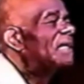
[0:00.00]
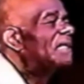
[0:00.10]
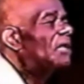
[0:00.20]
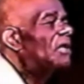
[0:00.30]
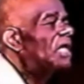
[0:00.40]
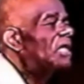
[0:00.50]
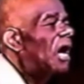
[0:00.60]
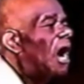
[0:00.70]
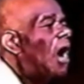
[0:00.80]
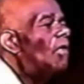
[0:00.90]
Now look at the
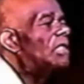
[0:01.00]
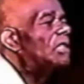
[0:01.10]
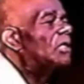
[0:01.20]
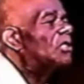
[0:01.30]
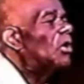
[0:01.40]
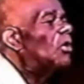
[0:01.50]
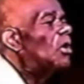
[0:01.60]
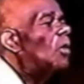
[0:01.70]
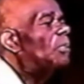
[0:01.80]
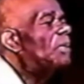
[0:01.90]
origin of the
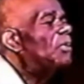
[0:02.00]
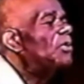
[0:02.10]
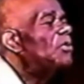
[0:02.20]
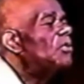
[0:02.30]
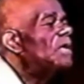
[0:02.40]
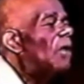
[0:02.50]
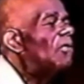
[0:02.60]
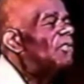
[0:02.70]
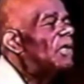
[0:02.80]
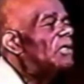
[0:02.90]
so-called people you now
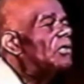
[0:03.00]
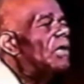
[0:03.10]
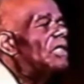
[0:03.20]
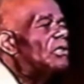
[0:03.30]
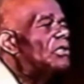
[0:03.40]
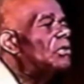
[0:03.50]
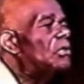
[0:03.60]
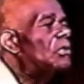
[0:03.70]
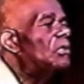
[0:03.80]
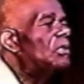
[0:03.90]
refer to as
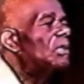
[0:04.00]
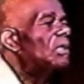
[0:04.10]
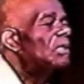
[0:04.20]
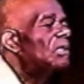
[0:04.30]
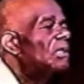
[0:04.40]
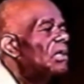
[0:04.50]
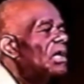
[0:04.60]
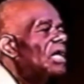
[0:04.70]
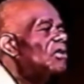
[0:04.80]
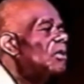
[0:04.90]
Jews.
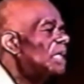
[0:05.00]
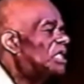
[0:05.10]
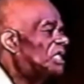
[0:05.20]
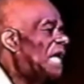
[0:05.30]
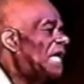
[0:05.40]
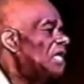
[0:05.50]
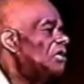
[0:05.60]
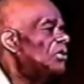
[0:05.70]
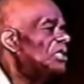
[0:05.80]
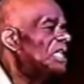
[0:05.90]
And you're mistaken
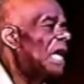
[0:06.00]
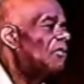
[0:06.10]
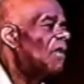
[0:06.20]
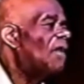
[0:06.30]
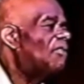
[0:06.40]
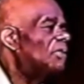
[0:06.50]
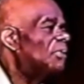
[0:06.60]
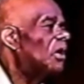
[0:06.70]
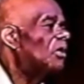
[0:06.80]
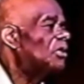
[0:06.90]
using that reference
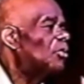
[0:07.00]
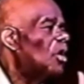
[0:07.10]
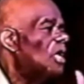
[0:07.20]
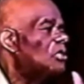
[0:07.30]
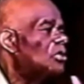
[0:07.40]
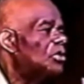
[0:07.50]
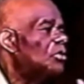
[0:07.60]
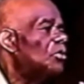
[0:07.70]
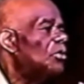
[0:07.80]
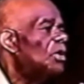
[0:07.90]
because the word
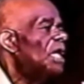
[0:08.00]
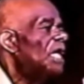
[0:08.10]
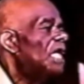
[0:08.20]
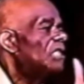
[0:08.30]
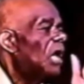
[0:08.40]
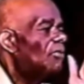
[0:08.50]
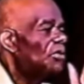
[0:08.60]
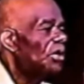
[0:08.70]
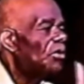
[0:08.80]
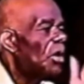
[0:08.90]
Jew is
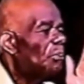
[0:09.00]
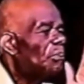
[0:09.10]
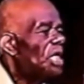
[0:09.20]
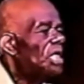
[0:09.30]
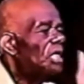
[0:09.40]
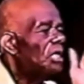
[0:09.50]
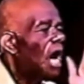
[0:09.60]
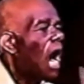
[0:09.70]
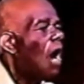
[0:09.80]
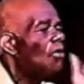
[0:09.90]
of European
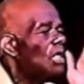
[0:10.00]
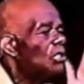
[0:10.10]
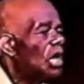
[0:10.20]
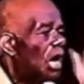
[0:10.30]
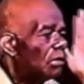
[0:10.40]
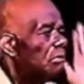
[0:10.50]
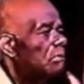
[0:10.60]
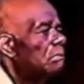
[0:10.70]
origin.